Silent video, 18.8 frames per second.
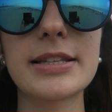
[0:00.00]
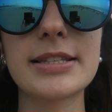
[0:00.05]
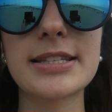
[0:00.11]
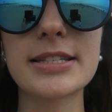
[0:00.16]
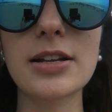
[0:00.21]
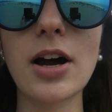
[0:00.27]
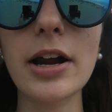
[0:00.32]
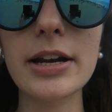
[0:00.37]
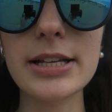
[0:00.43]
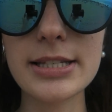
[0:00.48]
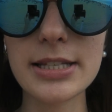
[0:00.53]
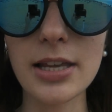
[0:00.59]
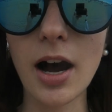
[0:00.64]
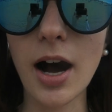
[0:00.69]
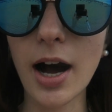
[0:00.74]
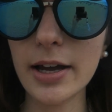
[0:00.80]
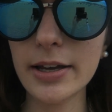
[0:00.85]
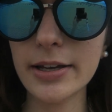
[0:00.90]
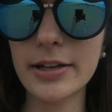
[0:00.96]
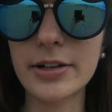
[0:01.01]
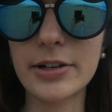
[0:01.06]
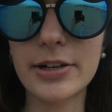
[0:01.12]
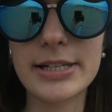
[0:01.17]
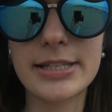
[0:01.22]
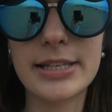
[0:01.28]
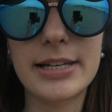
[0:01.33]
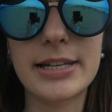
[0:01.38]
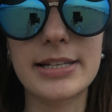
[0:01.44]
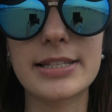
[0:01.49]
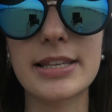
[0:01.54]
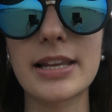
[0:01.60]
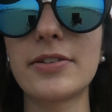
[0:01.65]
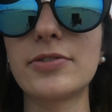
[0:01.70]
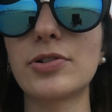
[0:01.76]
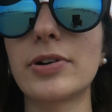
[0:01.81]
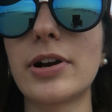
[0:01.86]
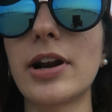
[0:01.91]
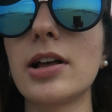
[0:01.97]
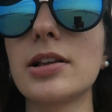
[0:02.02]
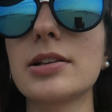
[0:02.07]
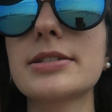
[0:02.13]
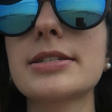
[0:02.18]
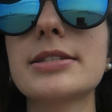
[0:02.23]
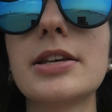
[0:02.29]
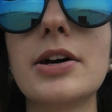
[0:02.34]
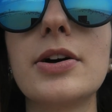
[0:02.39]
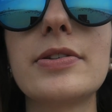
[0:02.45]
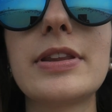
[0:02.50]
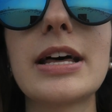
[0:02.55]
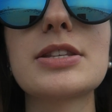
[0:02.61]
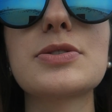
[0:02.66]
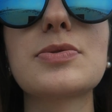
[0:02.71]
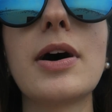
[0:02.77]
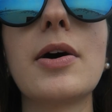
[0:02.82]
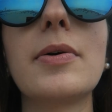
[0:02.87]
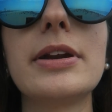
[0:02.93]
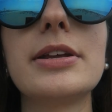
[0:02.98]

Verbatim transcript: It's not as hot here as it is everywhere else, so that's why I